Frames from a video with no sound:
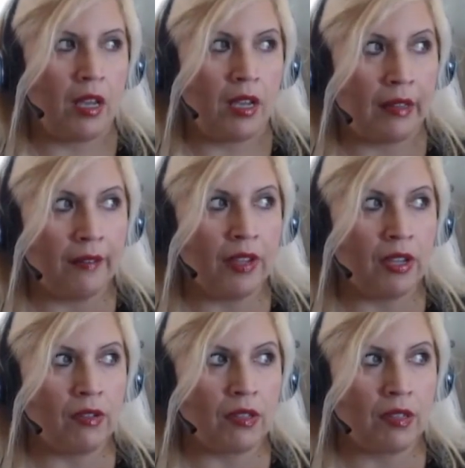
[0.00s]
In
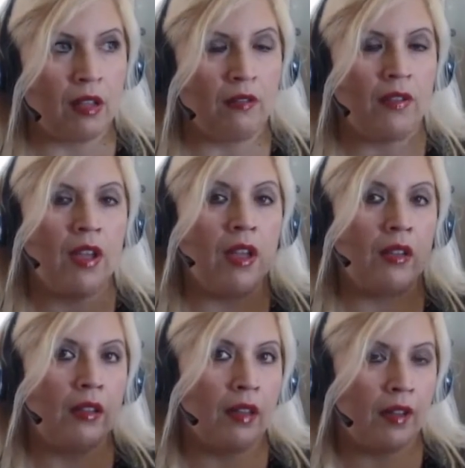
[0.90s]
loving yourself,
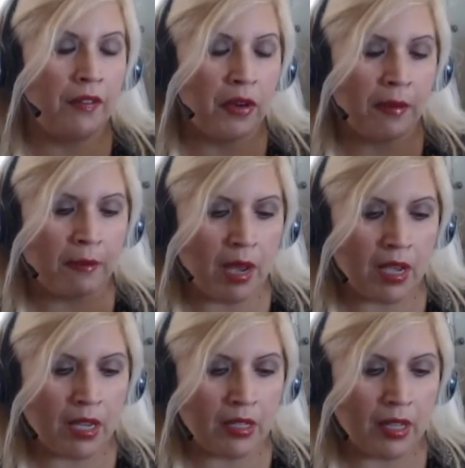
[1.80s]
love your
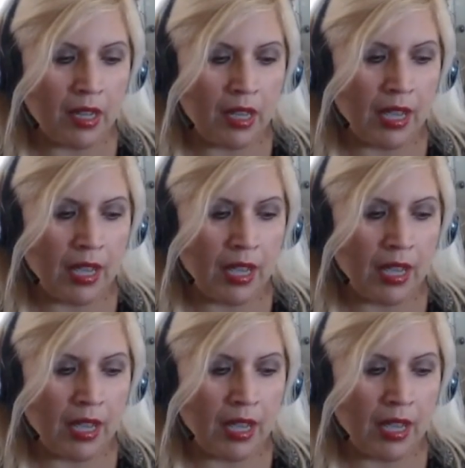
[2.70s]
mind.